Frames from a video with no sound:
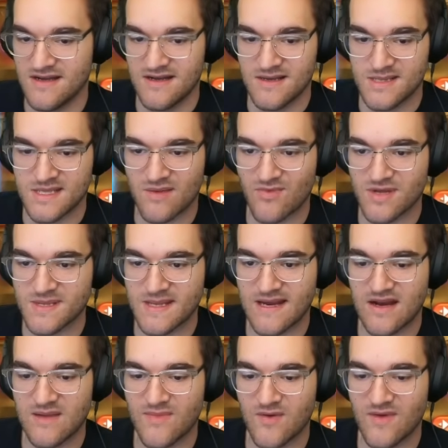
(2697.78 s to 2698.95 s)
somewhat
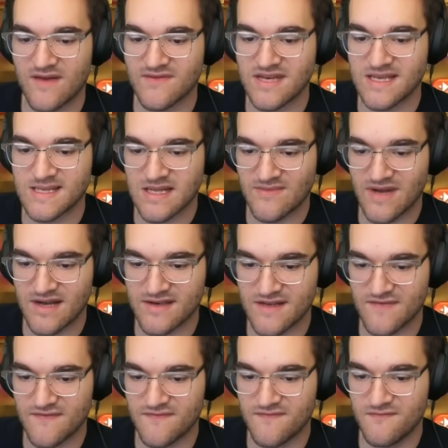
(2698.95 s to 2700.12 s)
scary, but we have a decent amount
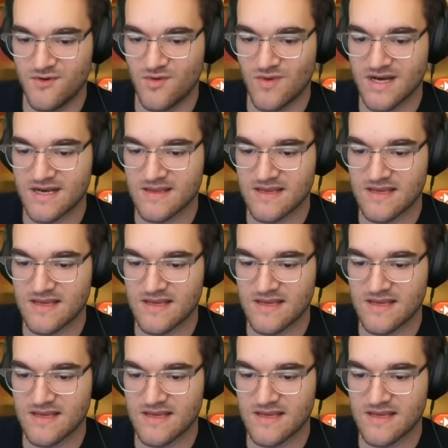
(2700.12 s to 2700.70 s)
of dwindly,